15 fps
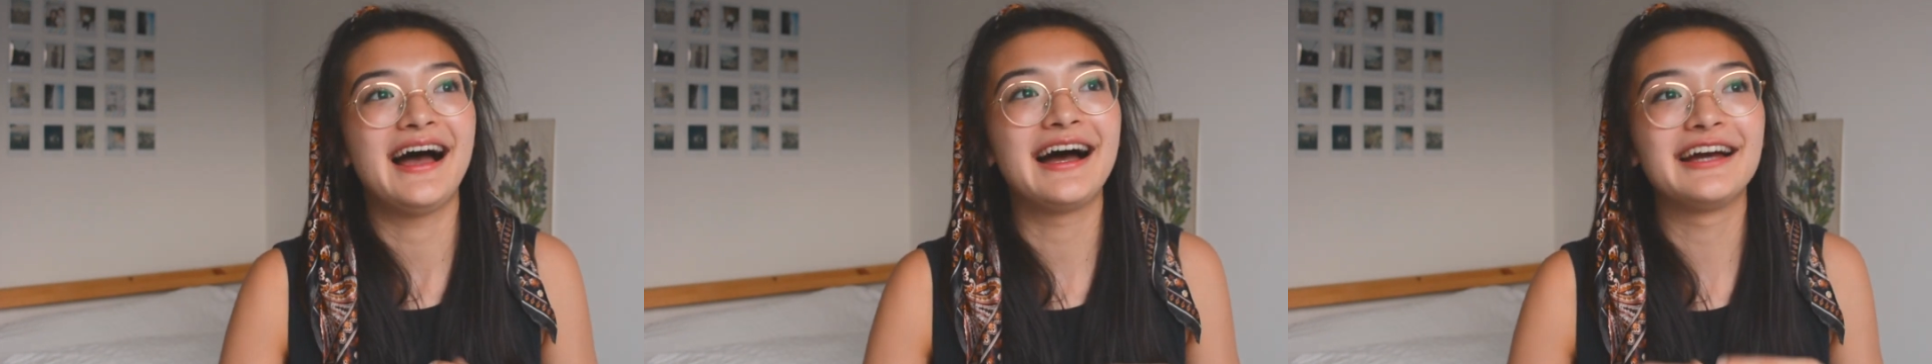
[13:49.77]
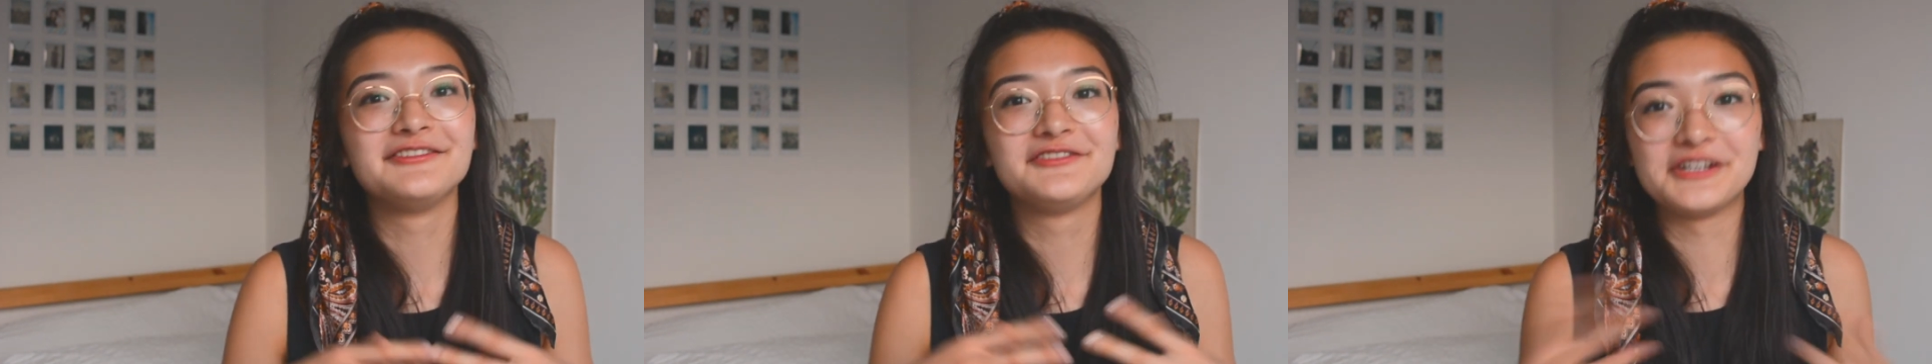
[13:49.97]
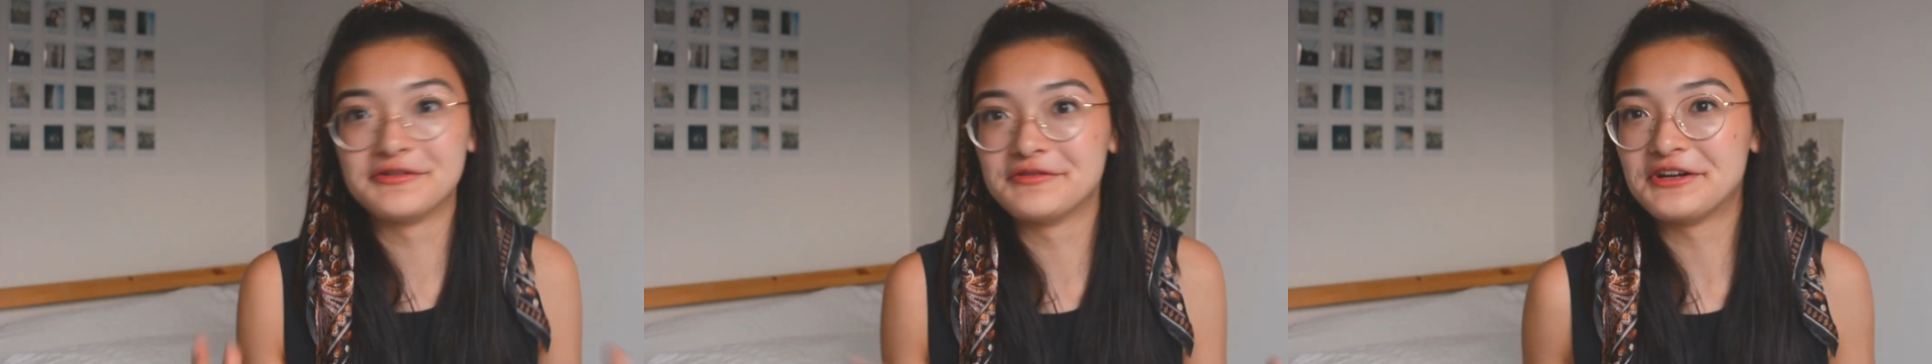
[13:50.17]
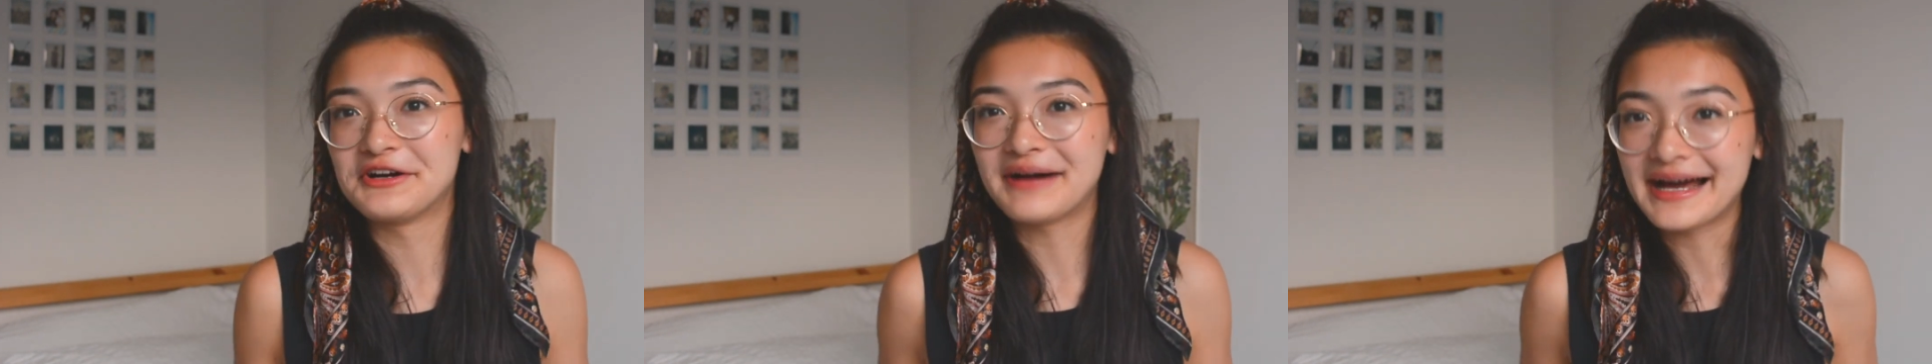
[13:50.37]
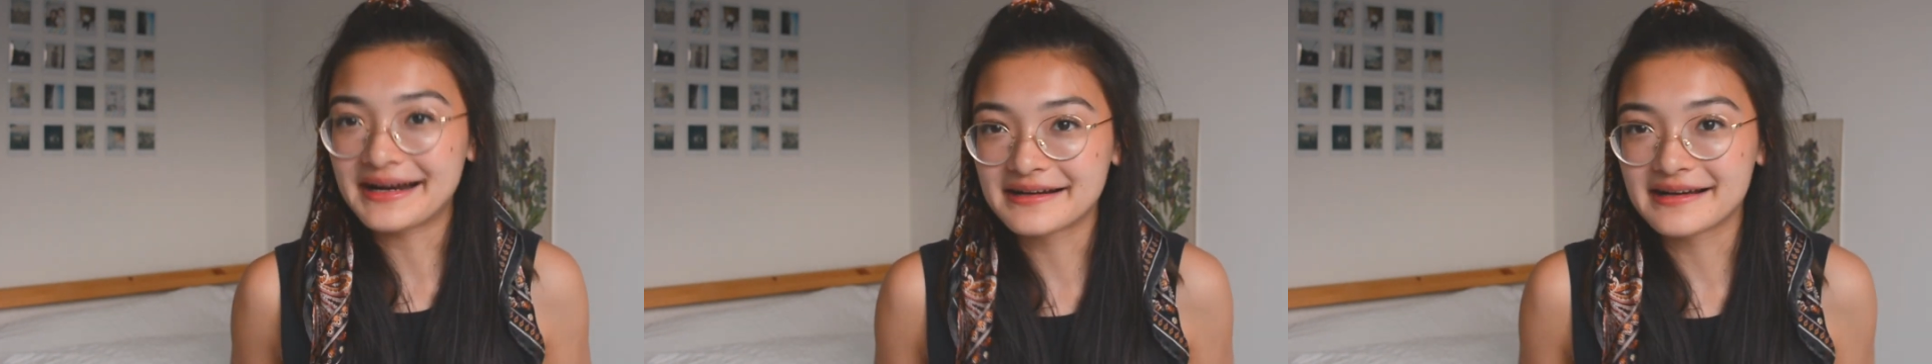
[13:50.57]
I don't
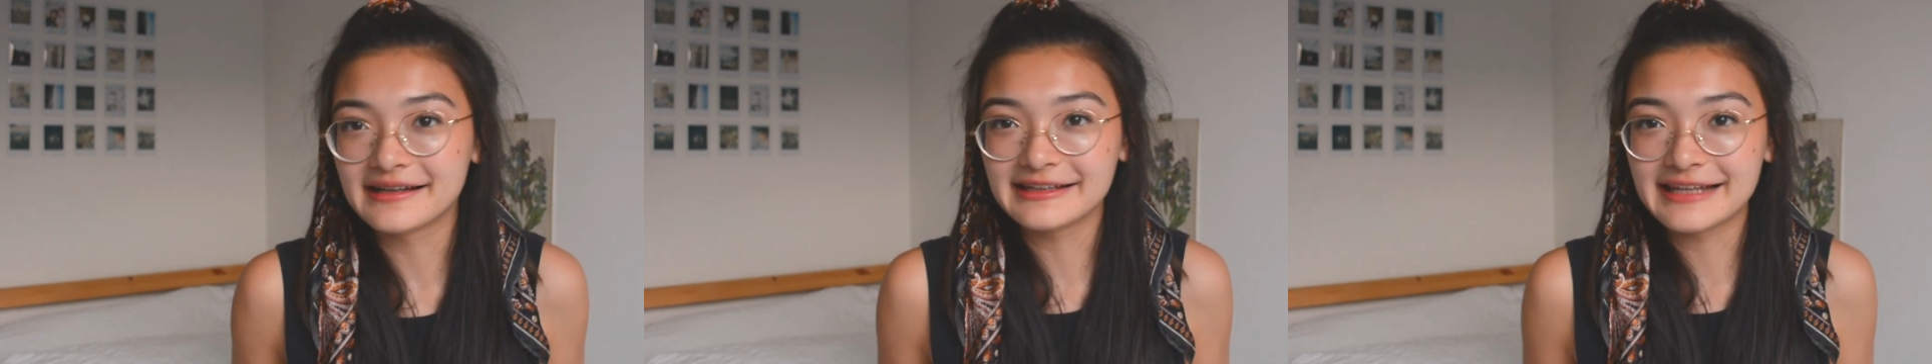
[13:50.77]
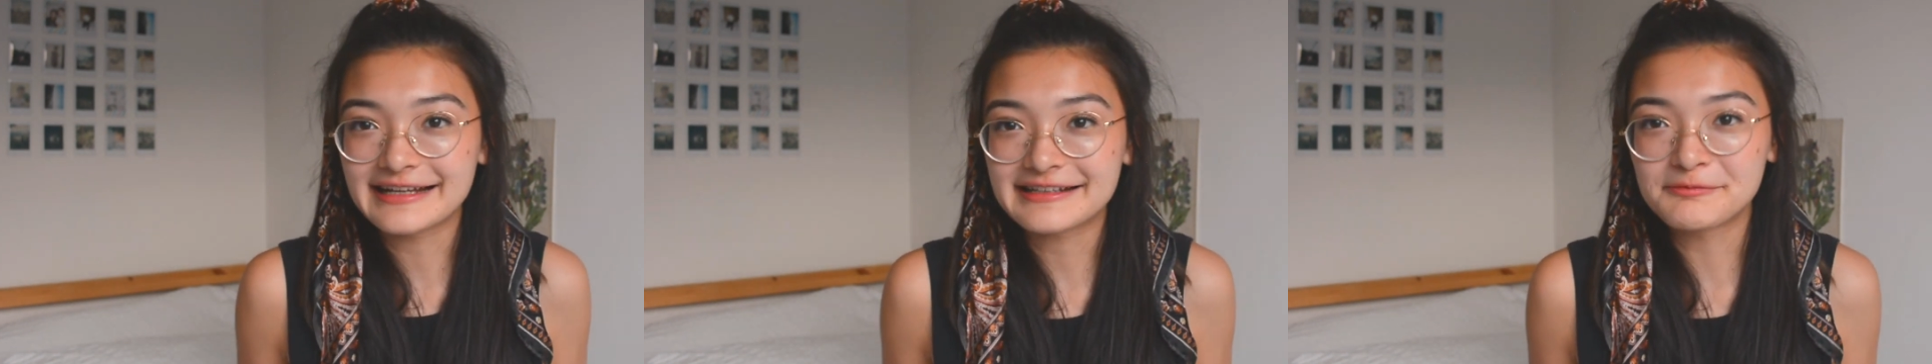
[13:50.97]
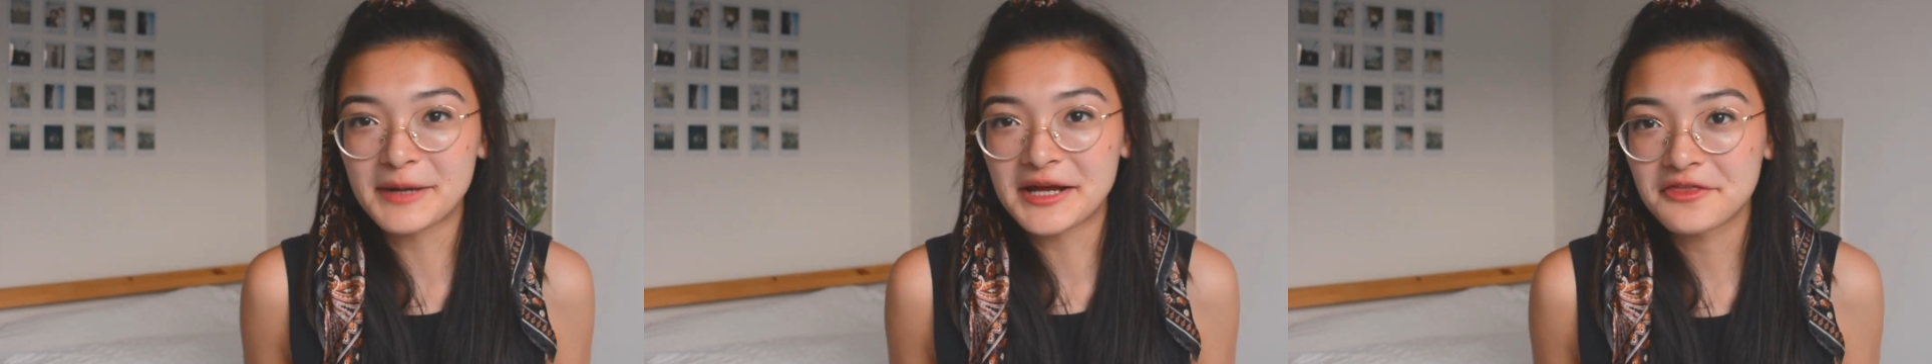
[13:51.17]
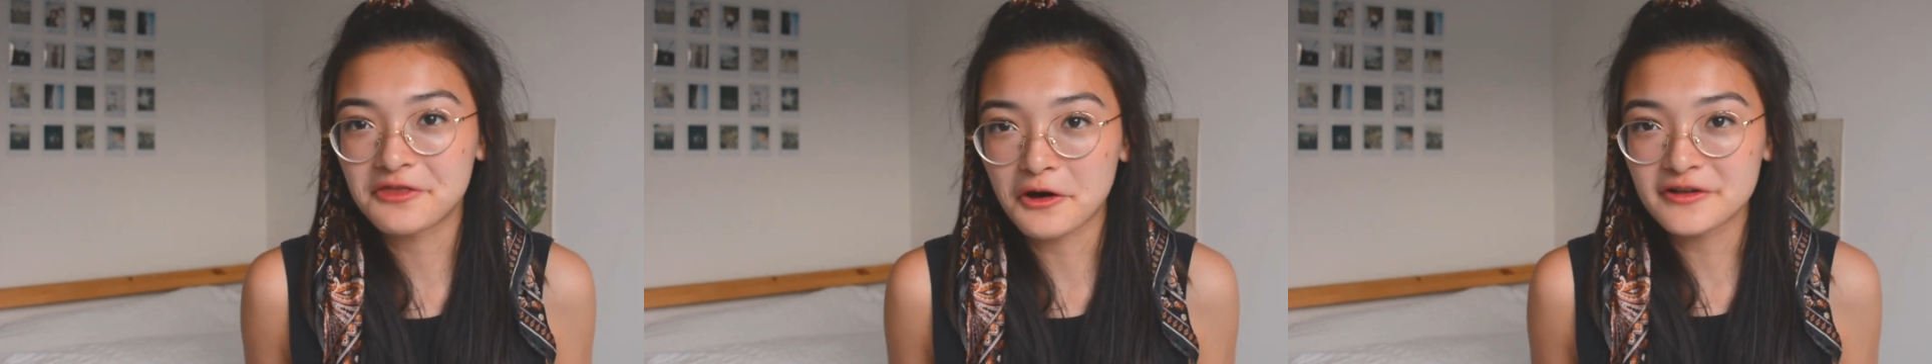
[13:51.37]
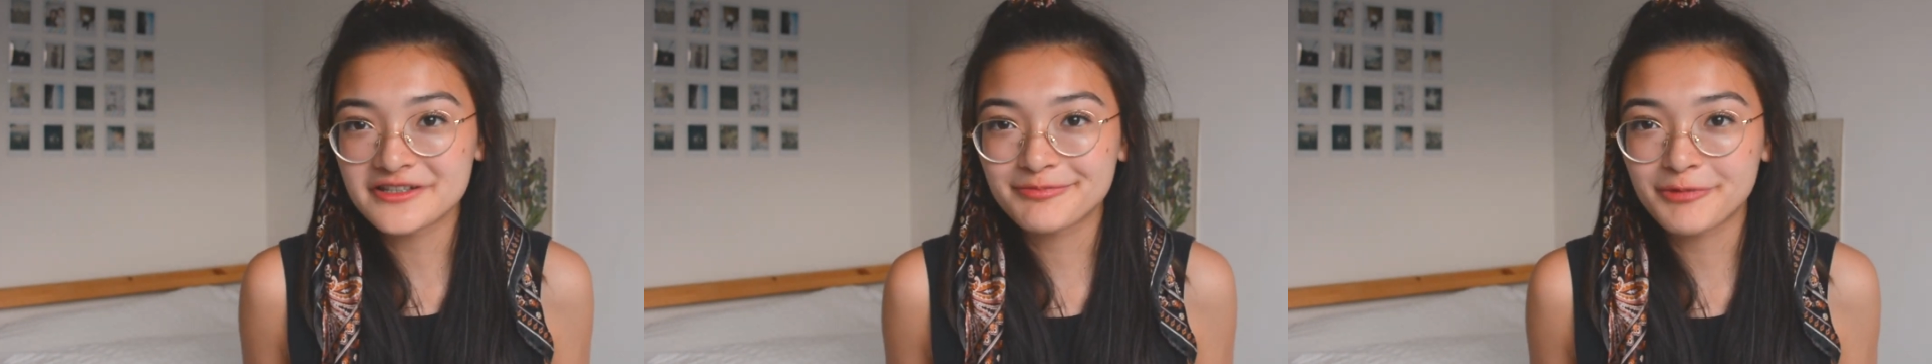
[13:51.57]
know how to collect my
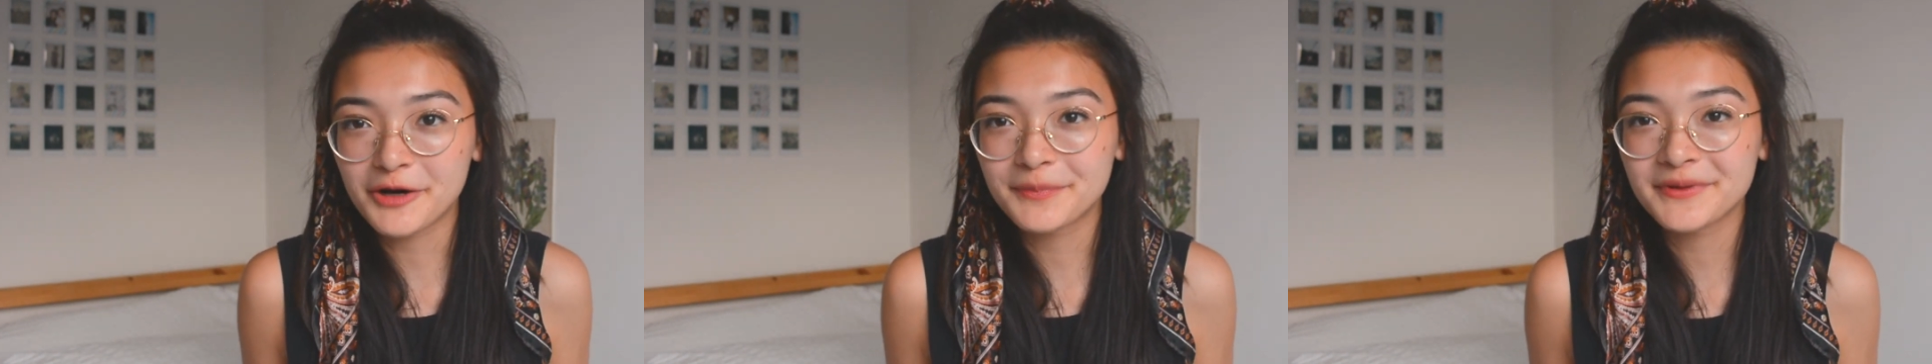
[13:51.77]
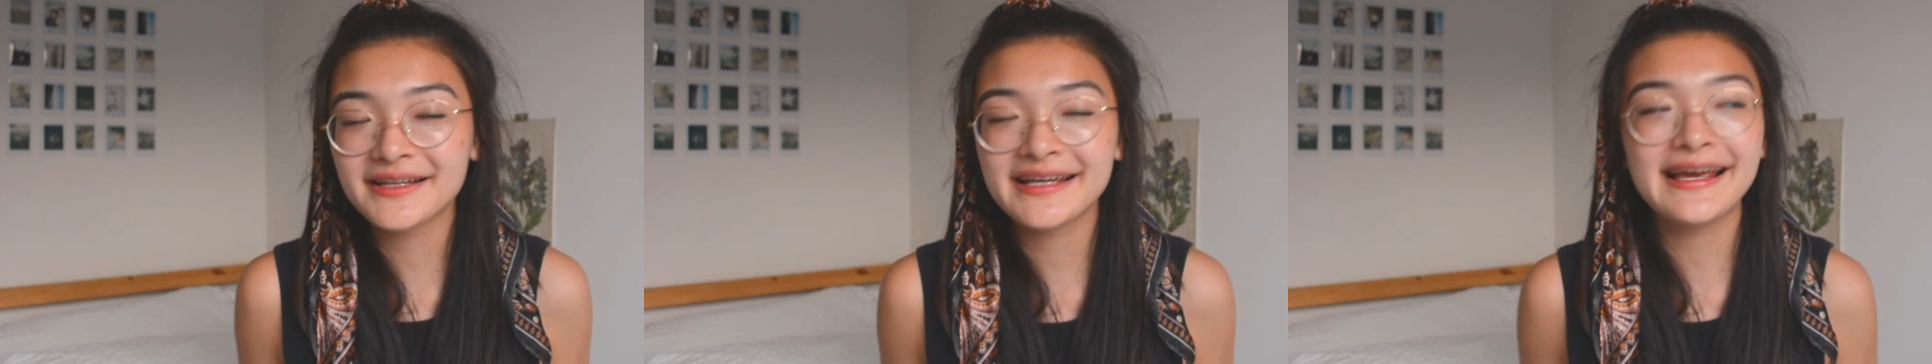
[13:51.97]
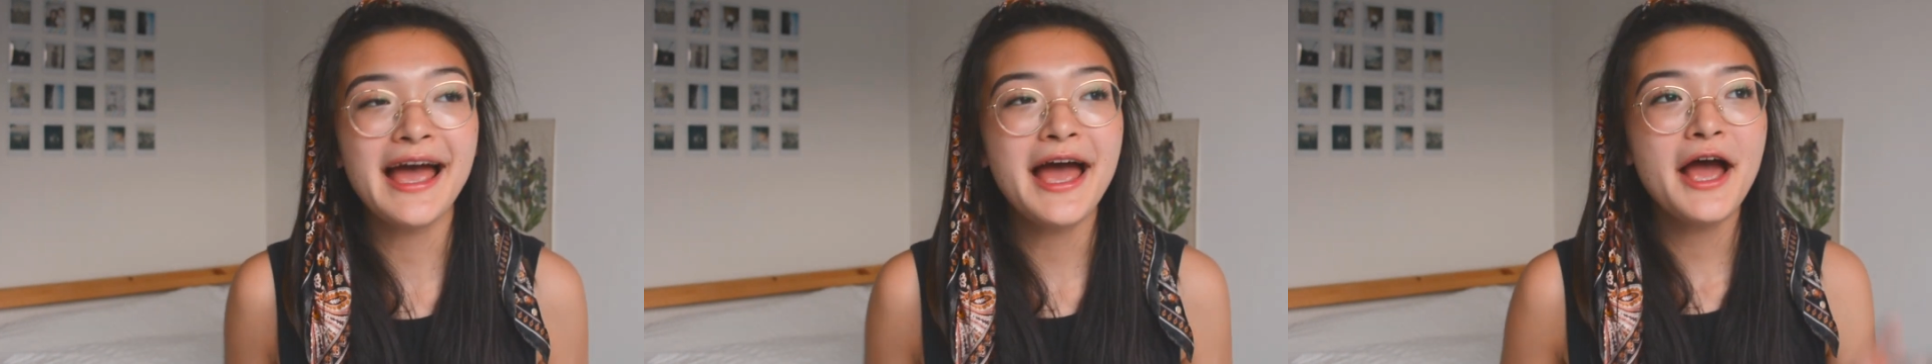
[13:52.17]
thoughts properly.